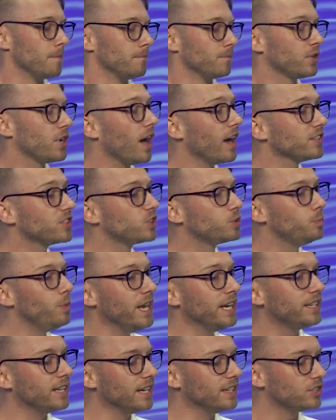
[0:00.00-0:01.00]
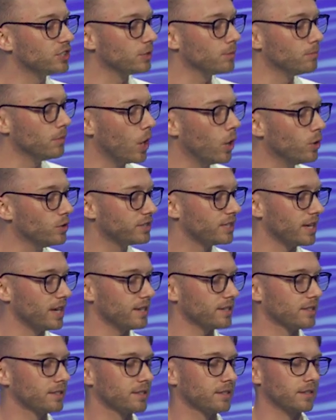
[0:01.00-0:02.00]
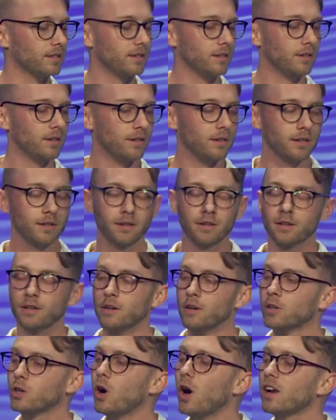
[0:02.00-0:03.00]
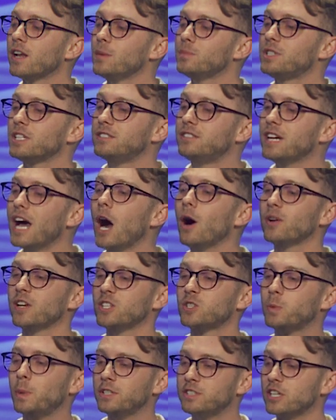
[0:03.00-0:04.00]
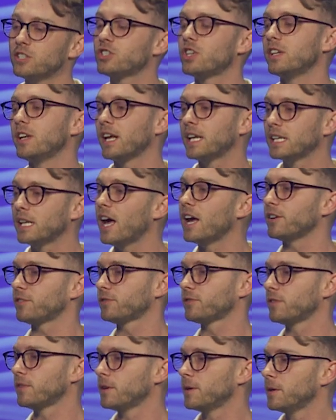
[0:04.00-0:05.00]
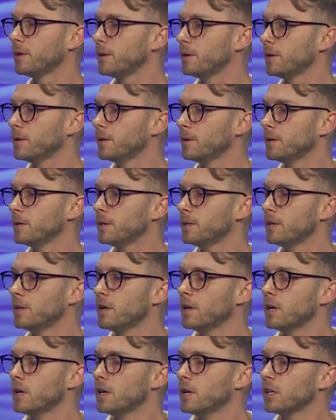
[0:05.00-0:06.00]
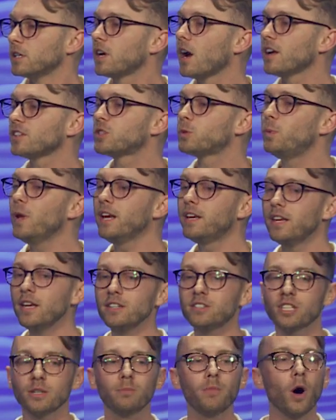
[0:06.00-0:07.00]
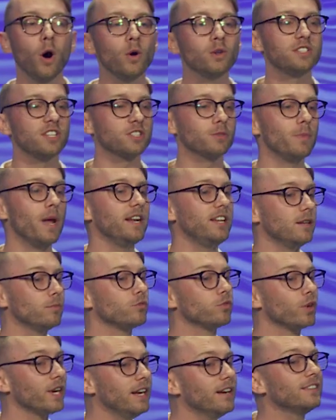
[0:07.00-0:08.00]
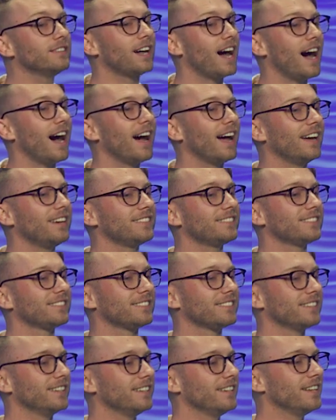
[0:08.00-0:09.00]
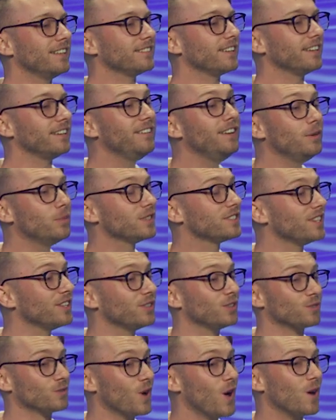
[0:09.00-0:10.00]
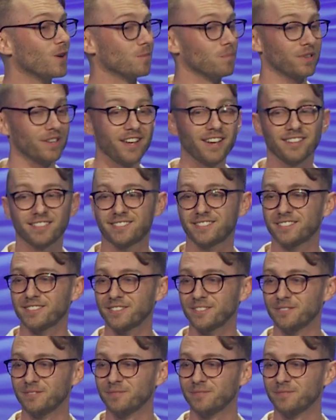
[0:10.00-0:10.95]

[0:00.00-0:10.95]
God speaking to Moses called him to doubt his position in life. God speaking to Moses made him realize that he was in the wrong place.